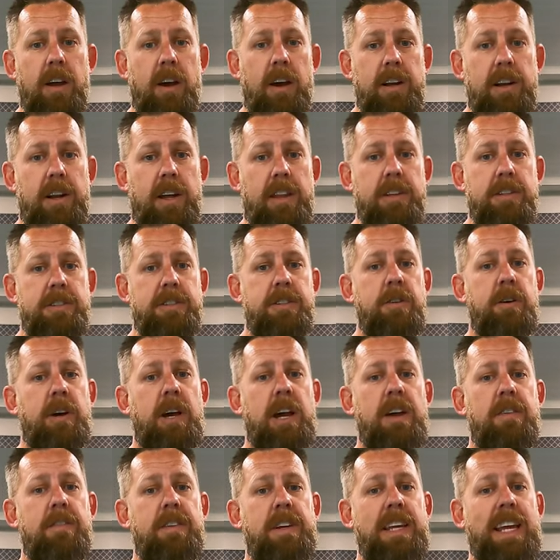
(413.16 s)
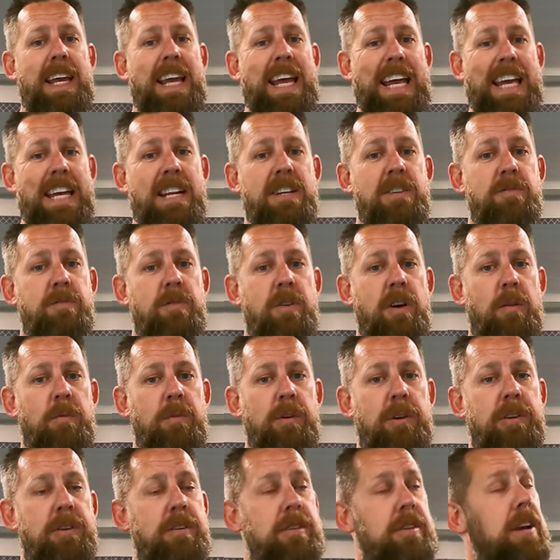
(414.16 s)
right, now that you don't have any head
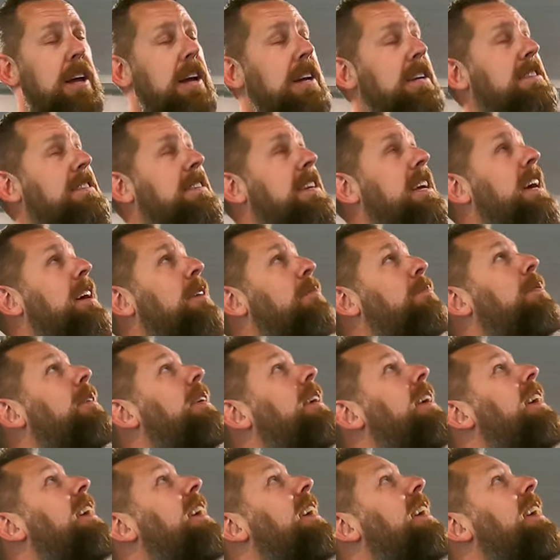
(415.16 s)
trauma, your next step